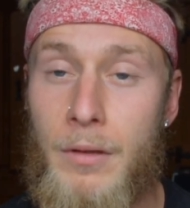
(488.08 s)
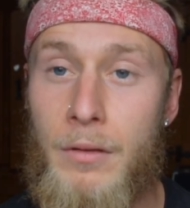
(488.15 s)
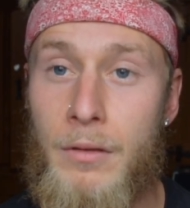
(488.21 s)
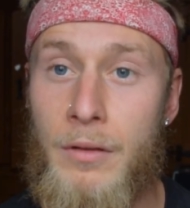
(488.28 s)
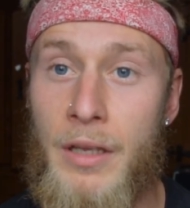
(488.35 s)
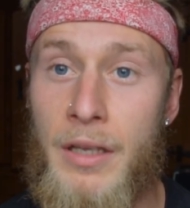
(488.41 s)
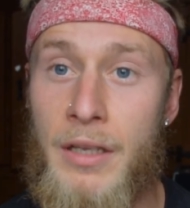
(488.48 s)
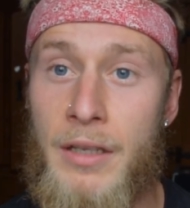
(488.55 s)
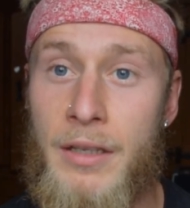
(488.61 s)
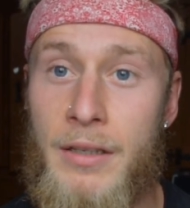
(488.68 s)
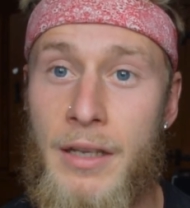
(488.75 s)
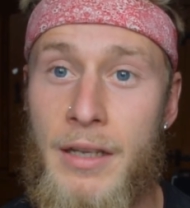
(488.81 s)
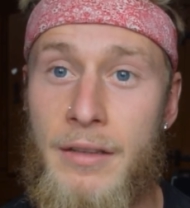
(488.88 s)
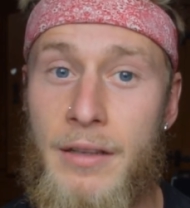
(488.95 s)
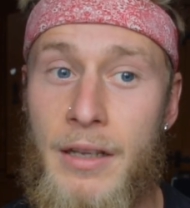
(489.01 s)
They
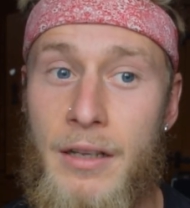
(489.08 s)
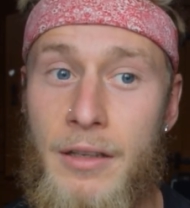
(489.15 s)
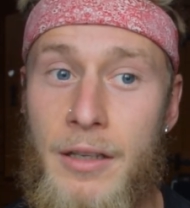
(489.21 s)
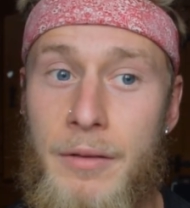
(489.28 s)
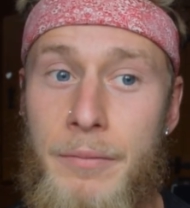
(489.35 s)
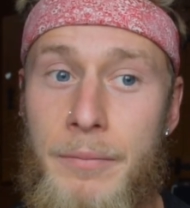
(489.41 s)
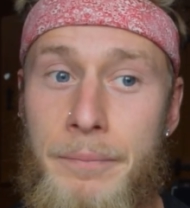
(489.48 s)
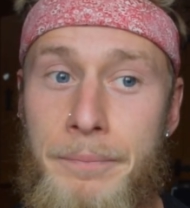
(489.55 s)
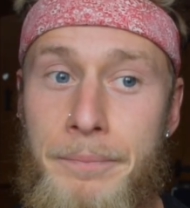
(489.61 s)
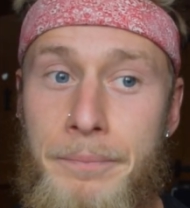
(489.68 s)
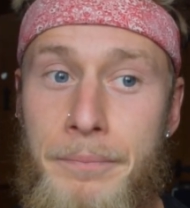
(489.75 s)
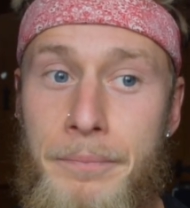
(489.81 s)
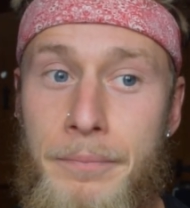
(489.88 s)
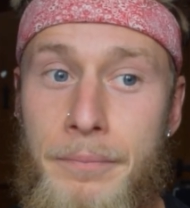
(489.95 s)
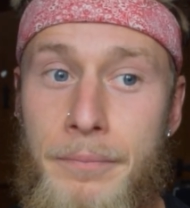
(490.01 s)
they tell them
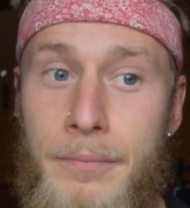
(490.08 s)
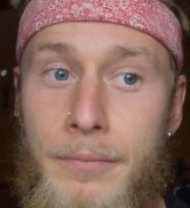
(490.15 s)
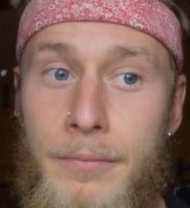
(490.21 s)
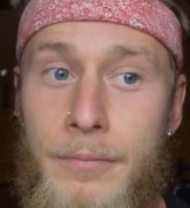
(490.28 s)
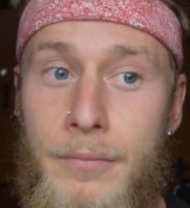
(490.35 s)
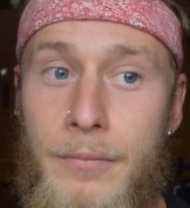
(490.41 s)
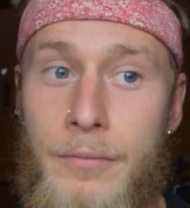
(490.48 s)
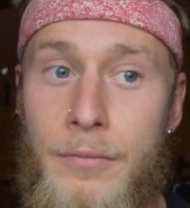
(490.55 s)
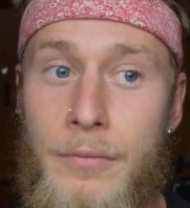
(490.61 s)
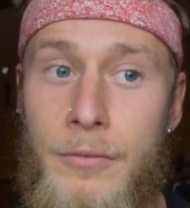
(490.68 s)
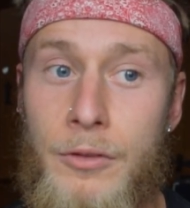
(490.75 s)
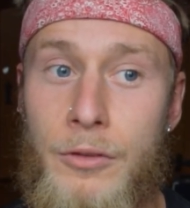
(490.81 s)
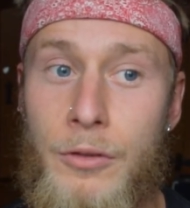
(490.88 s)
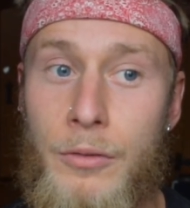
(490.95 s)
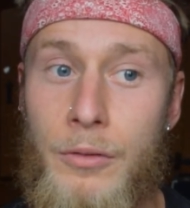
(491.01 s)

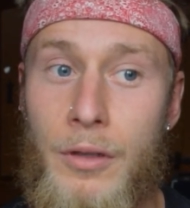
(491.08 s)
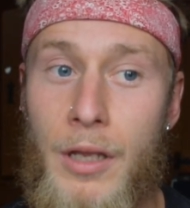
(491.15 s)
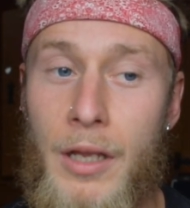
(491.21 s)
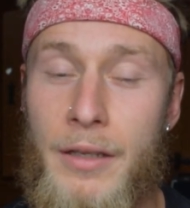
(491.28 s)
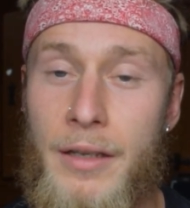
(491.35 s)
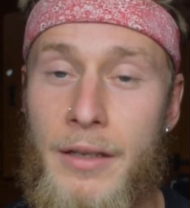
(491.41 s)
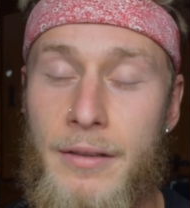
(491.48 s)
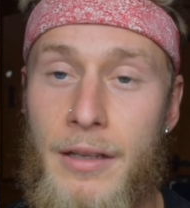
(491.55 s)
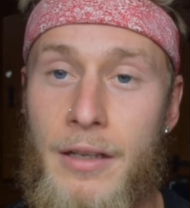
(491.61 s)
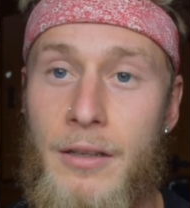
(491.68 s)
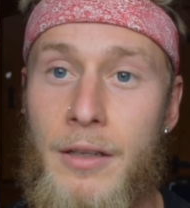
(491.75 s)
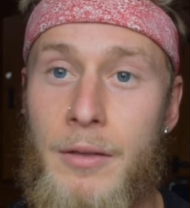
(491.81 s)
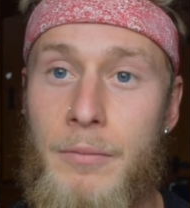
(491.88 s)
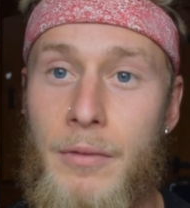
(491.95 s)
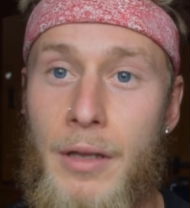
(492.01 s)
so like they tell
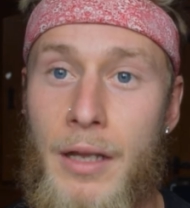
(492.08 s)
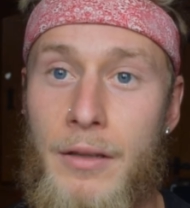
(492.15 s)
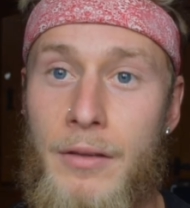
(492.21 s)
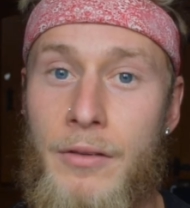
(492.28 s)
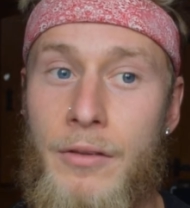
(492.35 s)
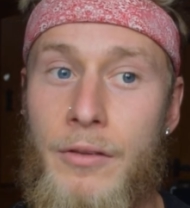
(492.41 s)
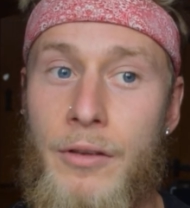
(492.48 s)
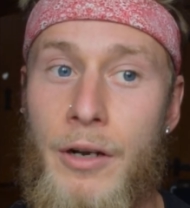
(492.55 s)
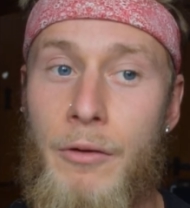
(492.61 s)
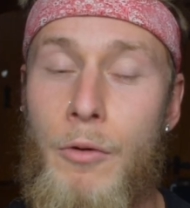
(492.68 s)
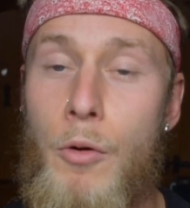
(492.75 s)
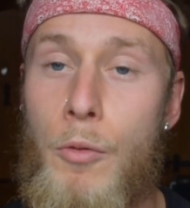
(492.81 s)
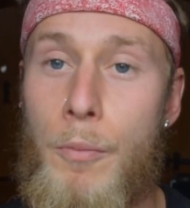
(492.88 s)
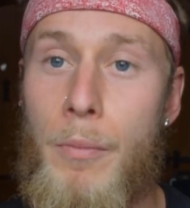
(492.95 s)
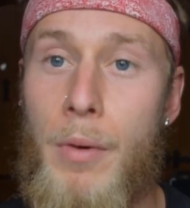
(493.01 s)
them that their
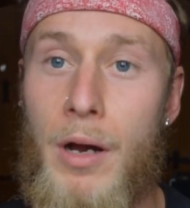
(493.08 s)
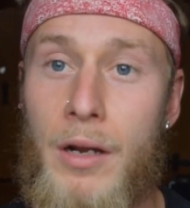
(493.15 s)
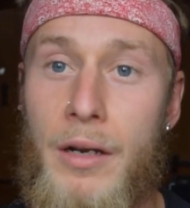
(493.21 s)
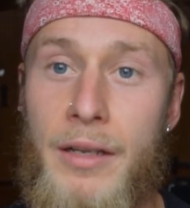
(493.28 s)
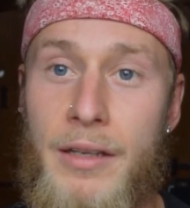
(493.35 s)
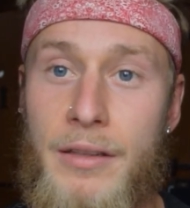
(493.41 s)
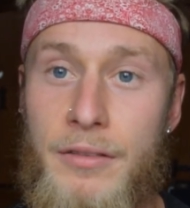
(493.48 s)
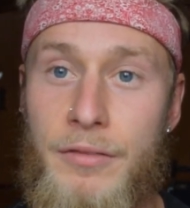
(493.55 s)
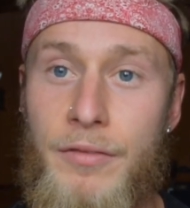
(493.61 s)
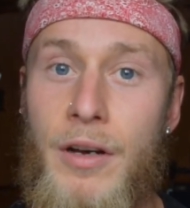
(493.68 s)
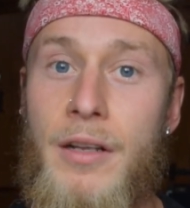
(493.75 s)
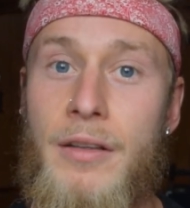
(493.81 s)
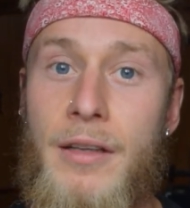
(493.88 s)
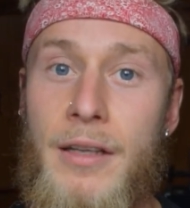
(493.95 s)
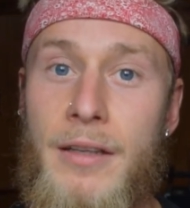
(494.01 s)
own body is
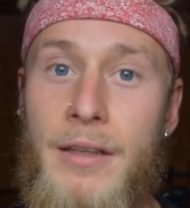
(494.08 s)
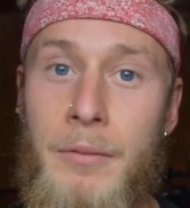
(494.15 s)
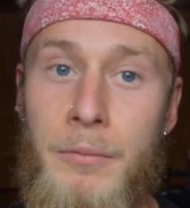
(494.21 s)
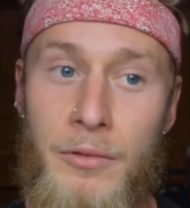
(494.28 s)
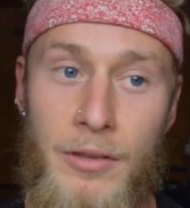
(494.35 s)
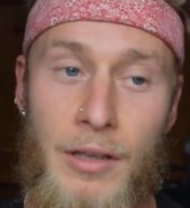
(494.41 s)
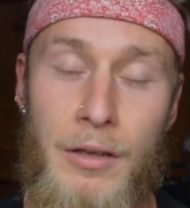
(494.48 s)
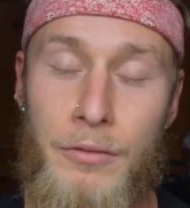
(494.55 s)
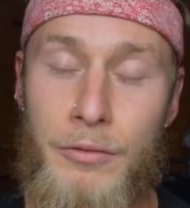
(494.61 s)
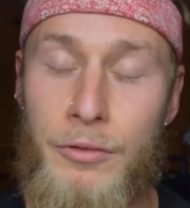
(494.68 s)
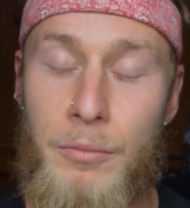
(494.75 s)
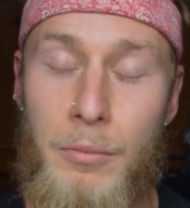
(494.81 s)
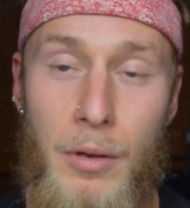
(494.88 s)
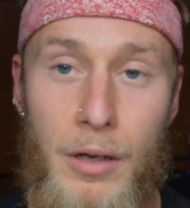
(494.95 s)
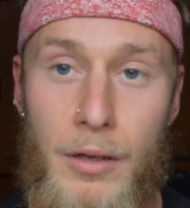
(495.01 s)
fighting themselves,
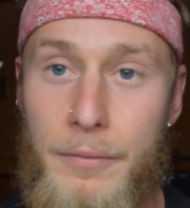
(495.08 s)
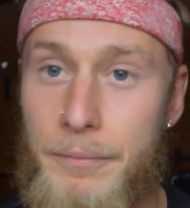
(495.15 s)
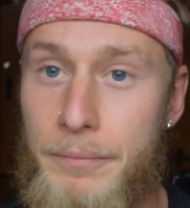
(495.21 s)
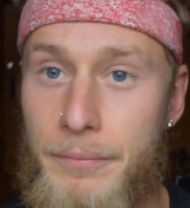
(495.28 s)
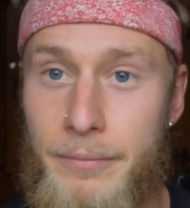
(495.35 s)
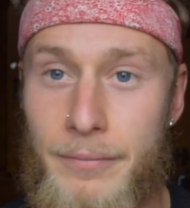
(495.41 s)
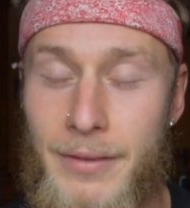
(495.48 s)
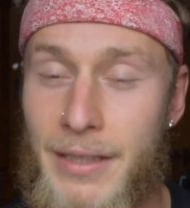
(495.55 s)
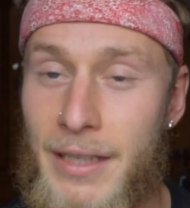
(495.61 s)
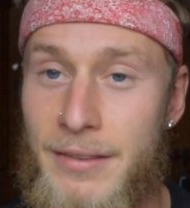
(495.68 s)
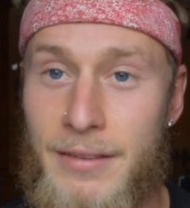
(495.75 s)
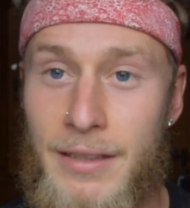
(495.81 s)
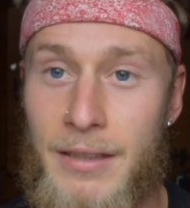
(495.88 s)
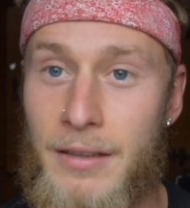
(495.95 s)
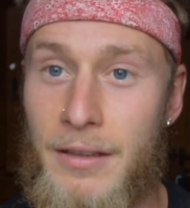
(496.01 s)
but that's
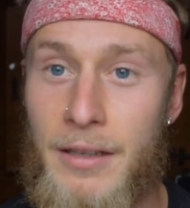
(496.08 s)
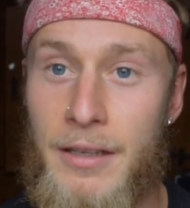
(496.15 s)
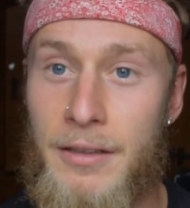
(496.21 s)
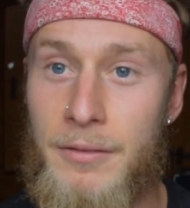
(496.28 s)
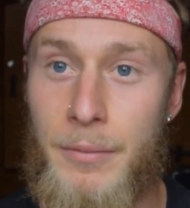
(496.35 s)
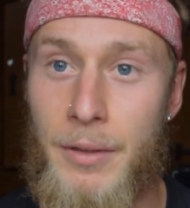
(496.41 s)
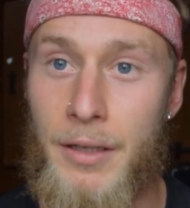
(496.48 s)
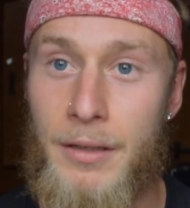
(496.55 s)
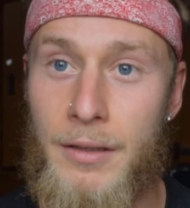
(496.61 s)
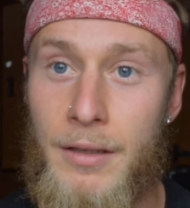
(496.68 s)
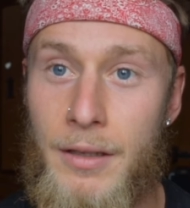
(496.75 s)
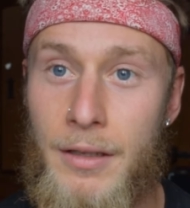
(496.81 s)
not the case, man.